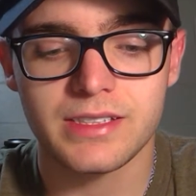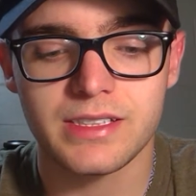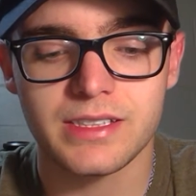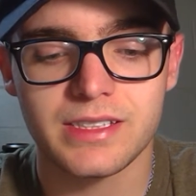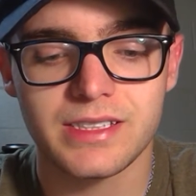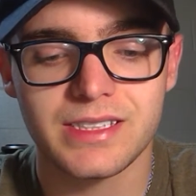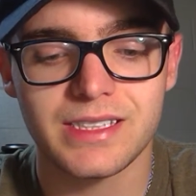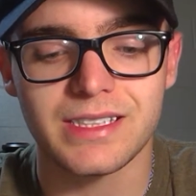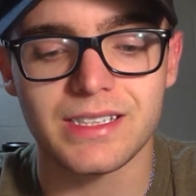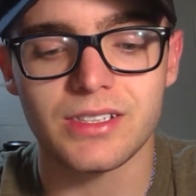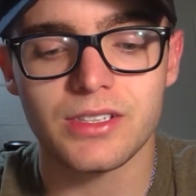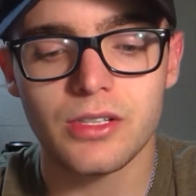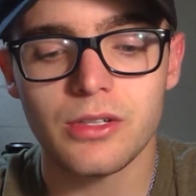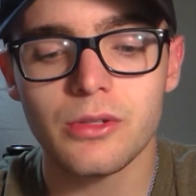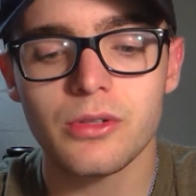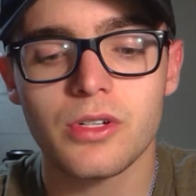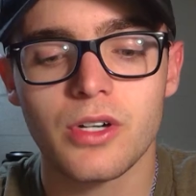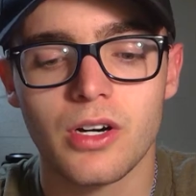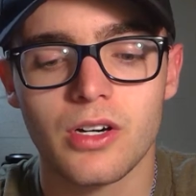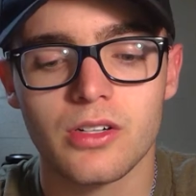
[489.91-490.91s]
to send
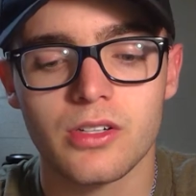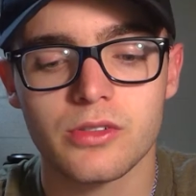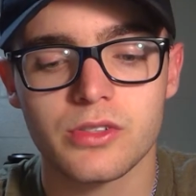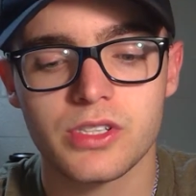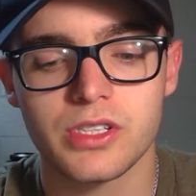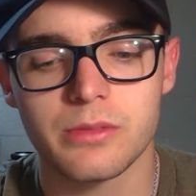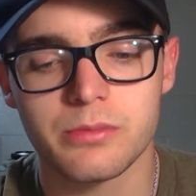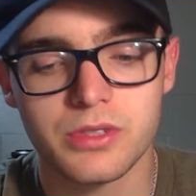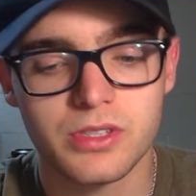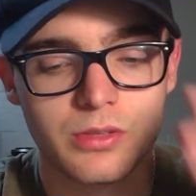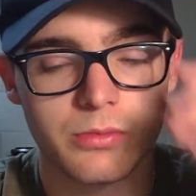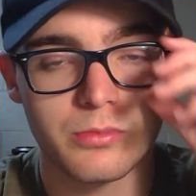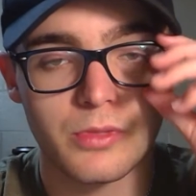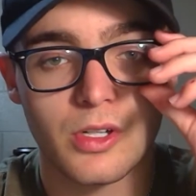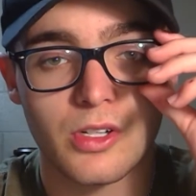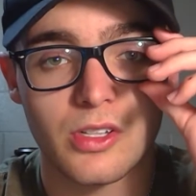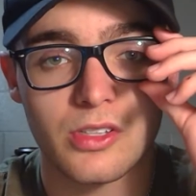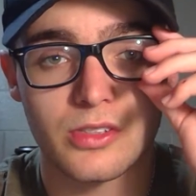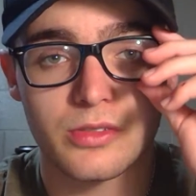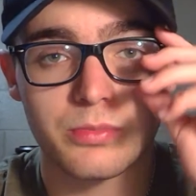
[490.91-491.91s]
2 cargo ships to
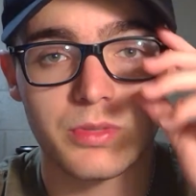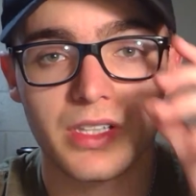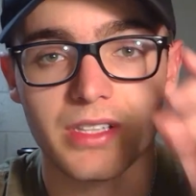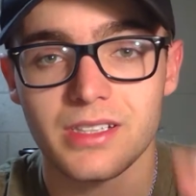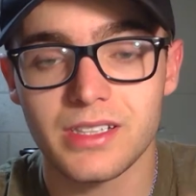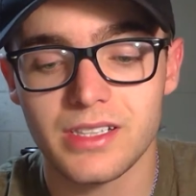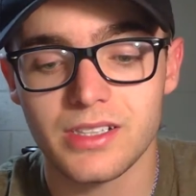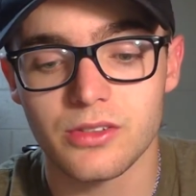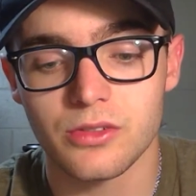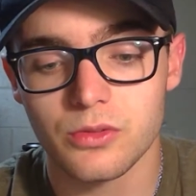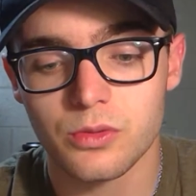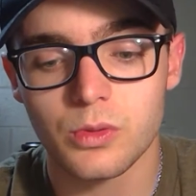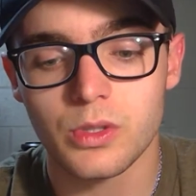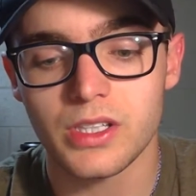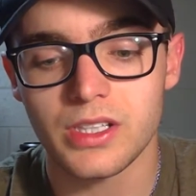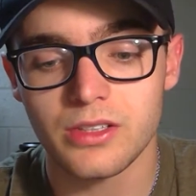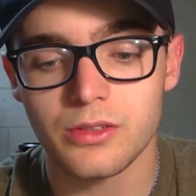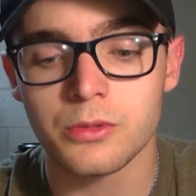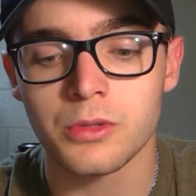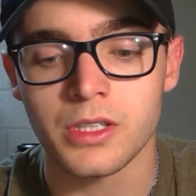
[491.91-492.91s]
Mars by the year
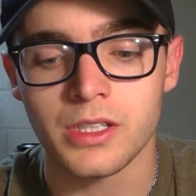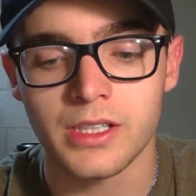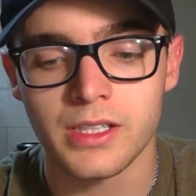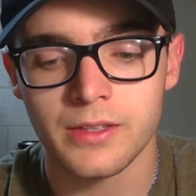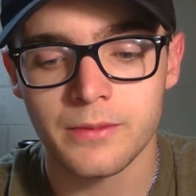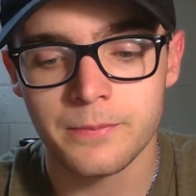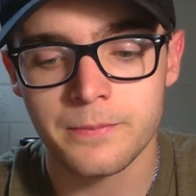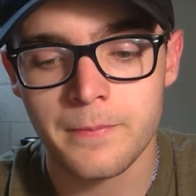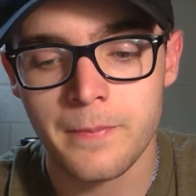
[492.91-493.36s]
2020.